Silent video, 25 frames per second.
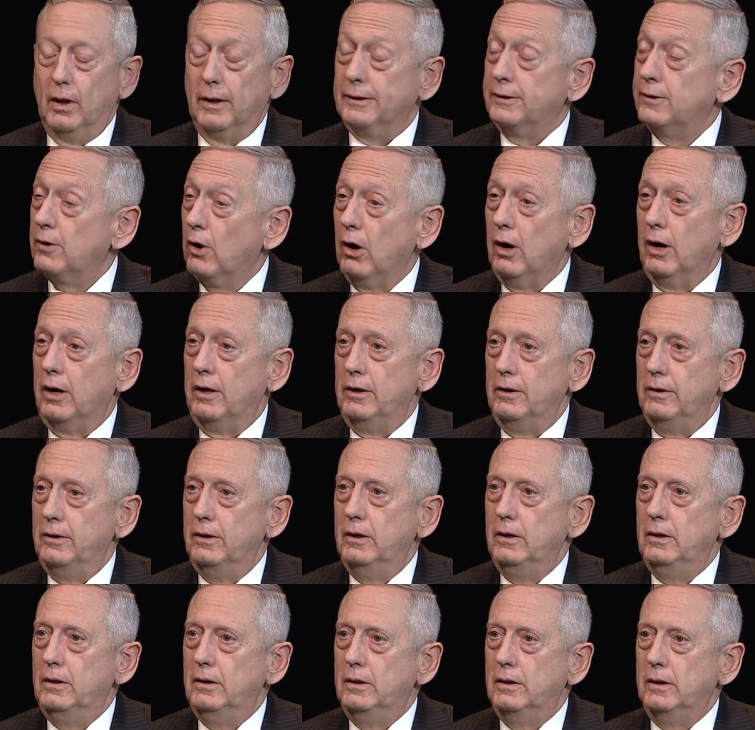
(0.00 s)
it's hard.
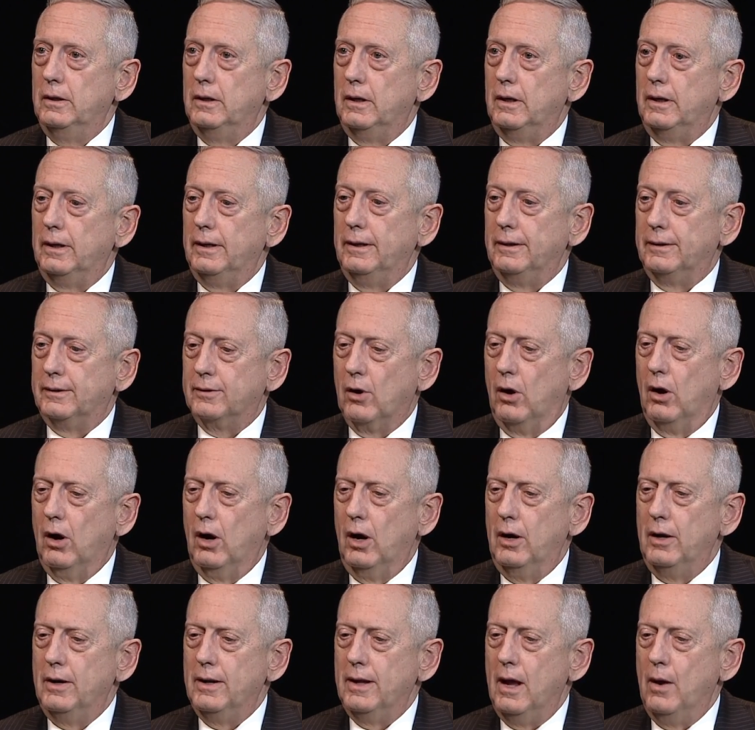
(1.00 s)
It's
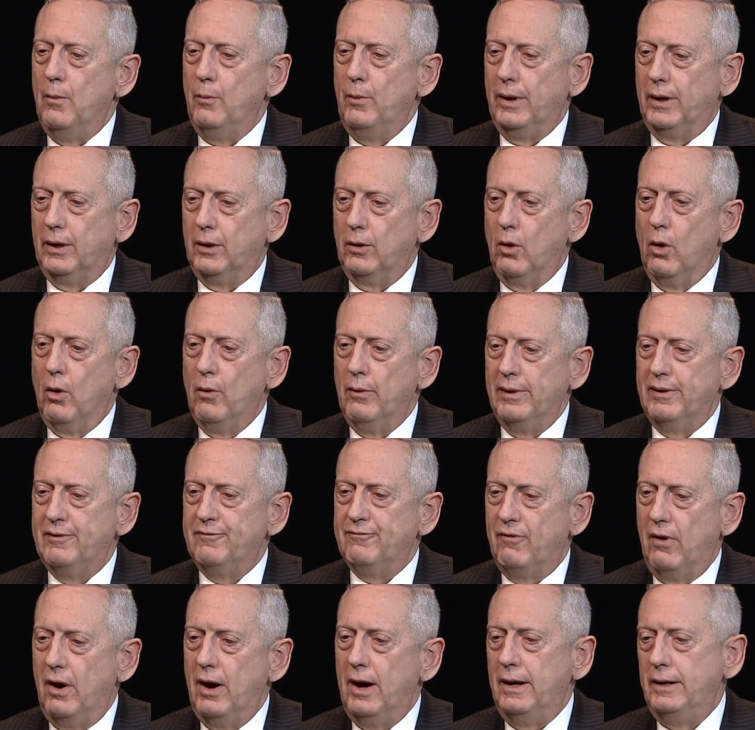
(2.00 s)
hard, and we can always
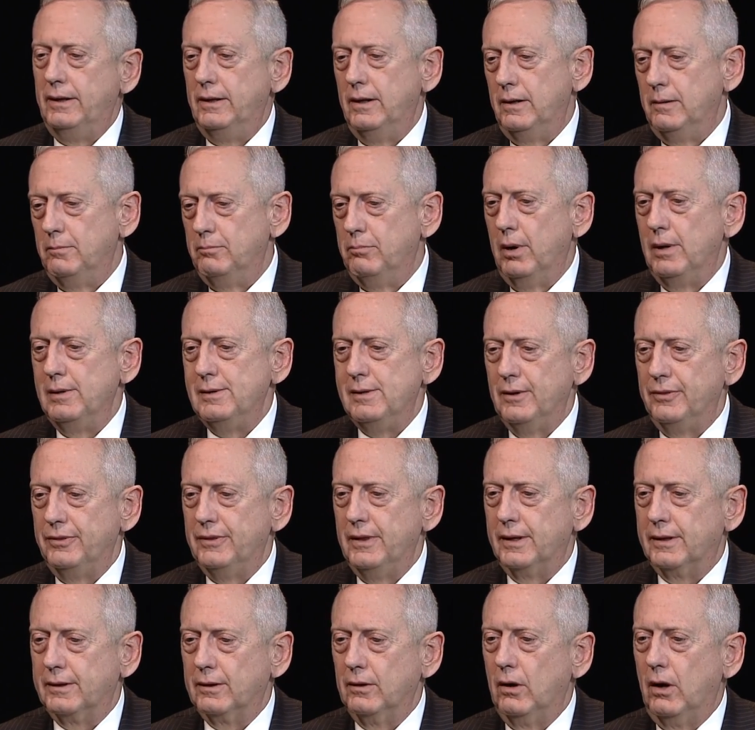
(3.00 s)
find in a budget
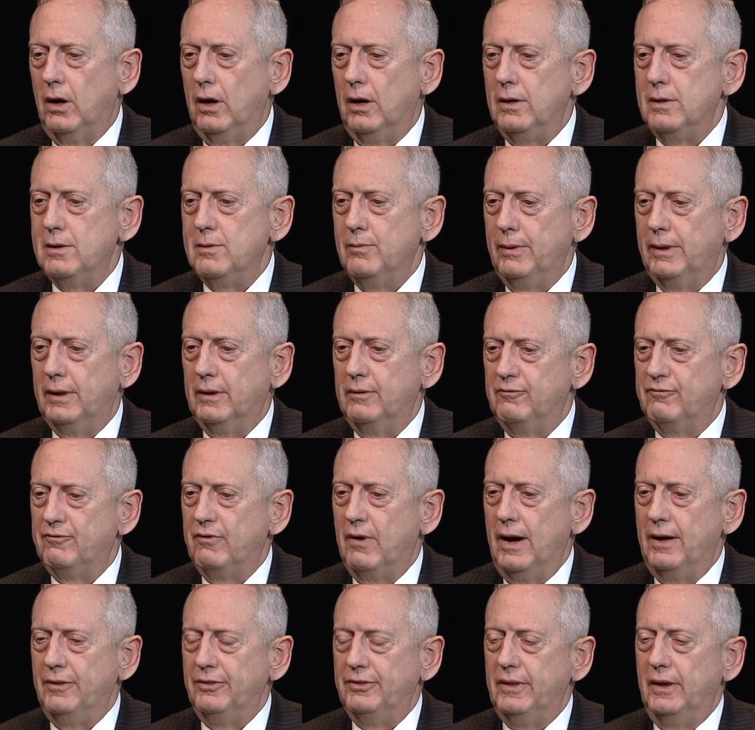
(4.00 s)
this large, we can
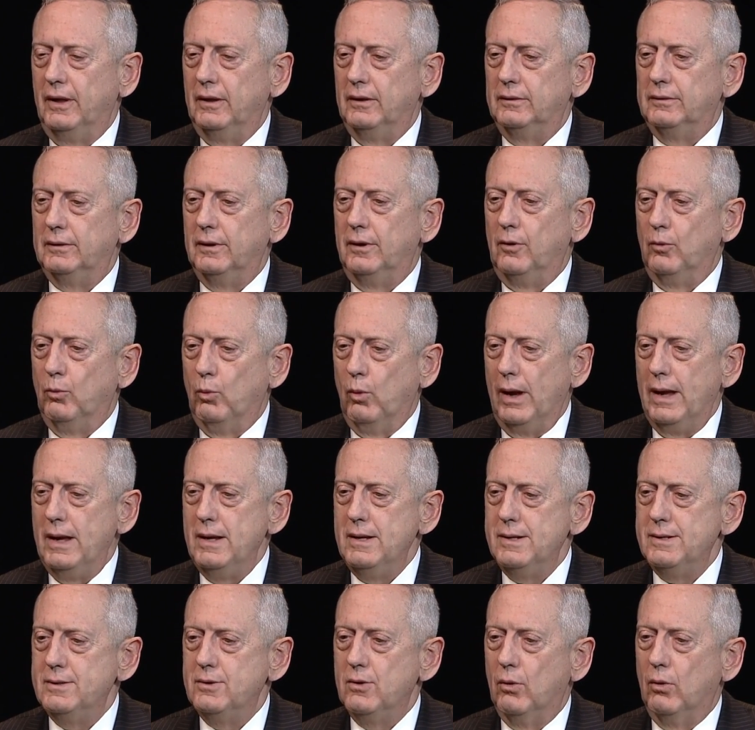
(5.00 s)
find things that are
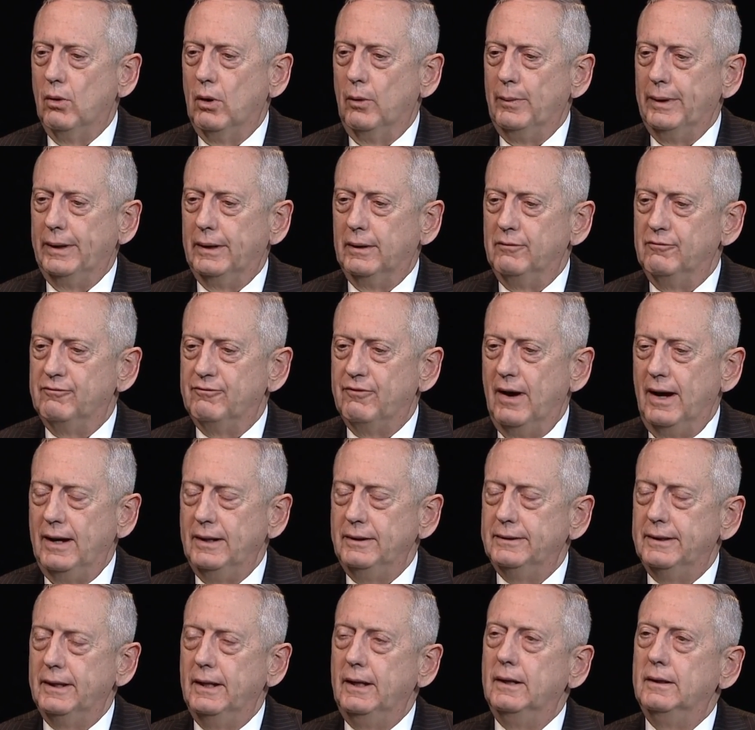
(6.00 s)
waste, or we can
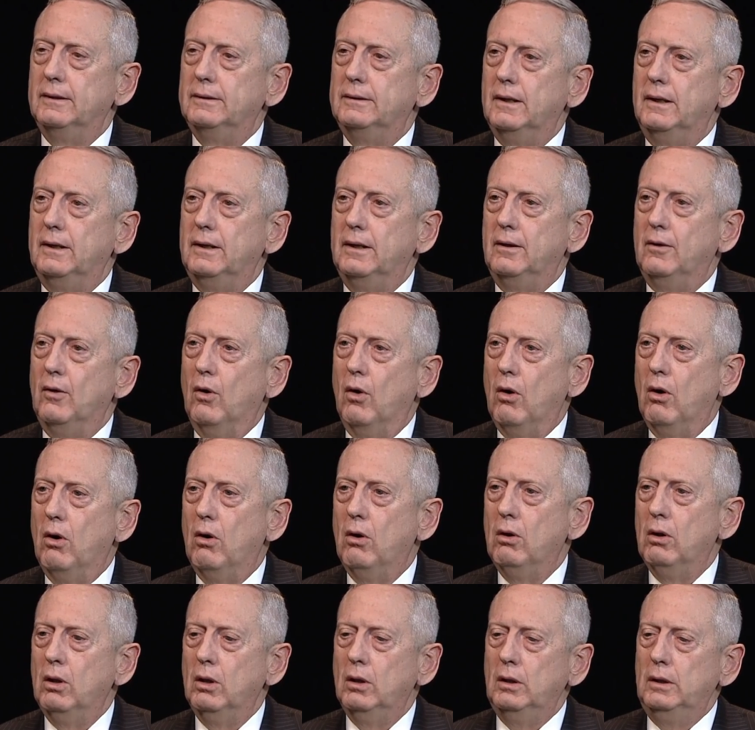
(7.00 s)
find things that in
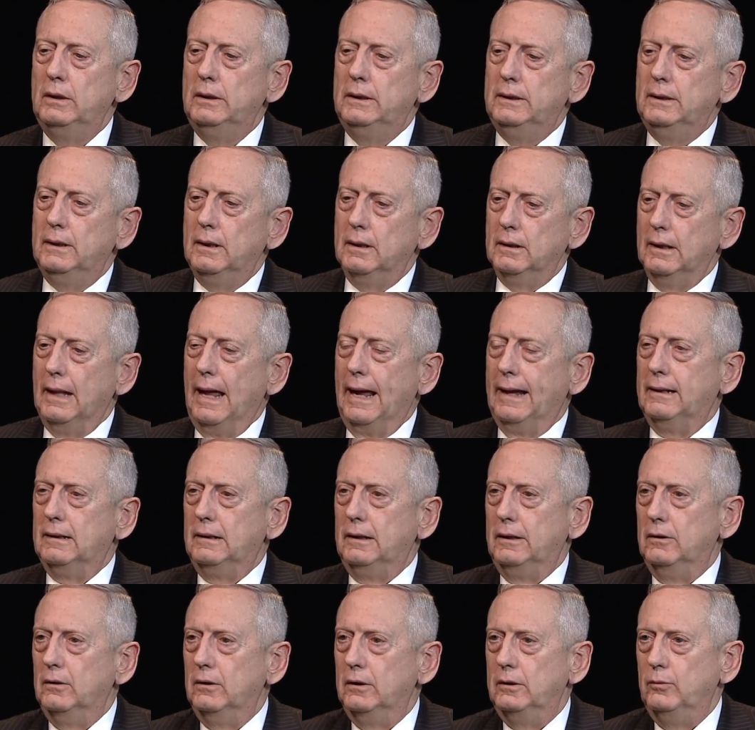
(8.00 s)
all
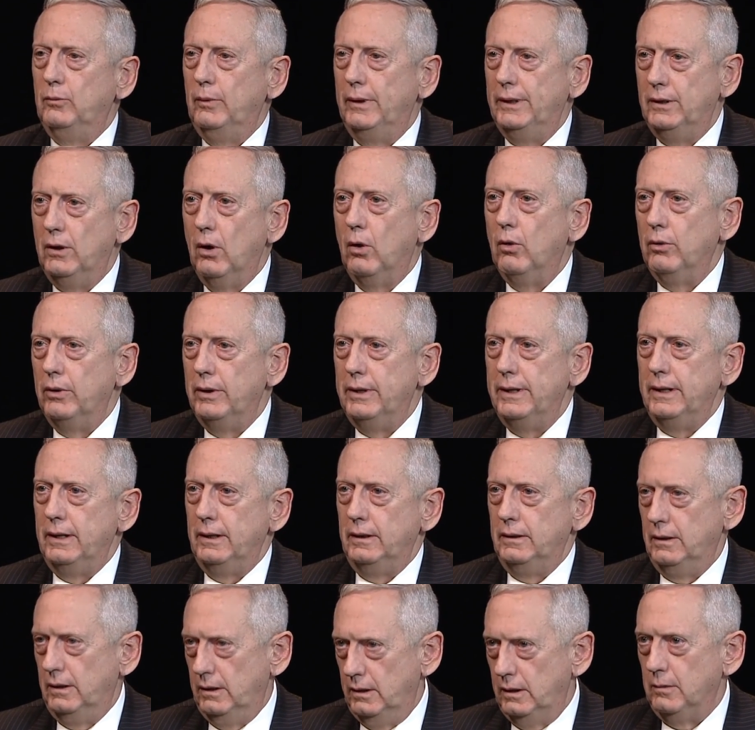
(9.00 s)
likelihood we don't
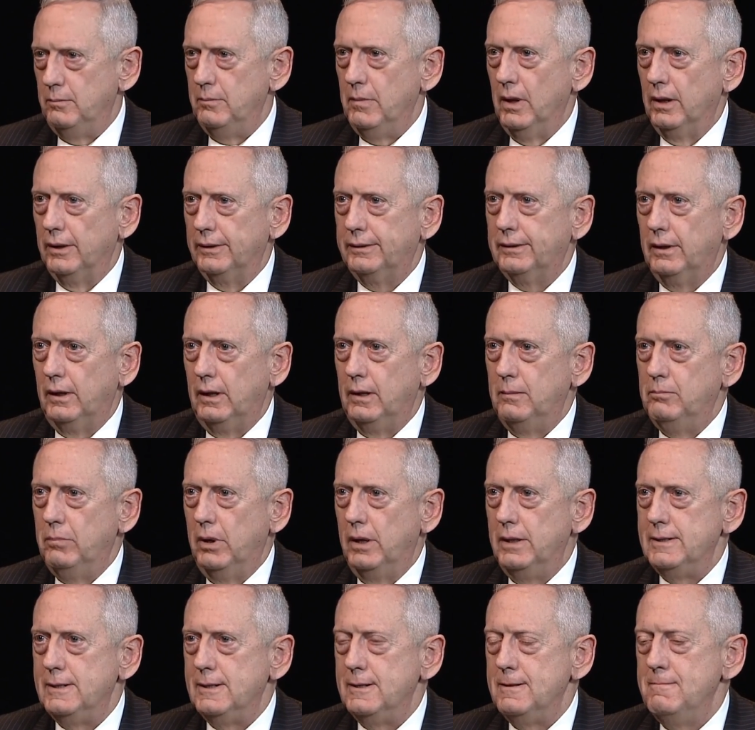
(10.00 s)
need in a military
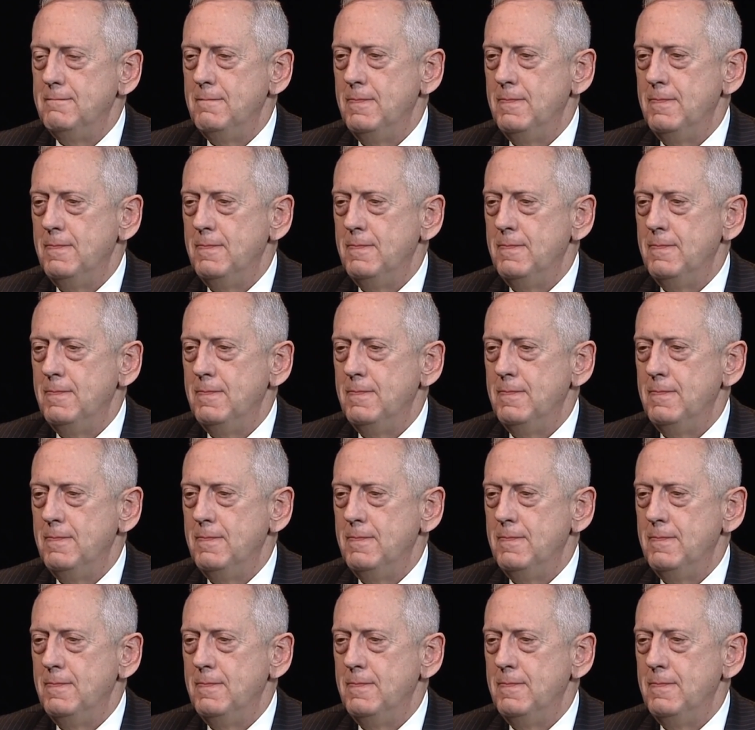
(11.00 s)
budget.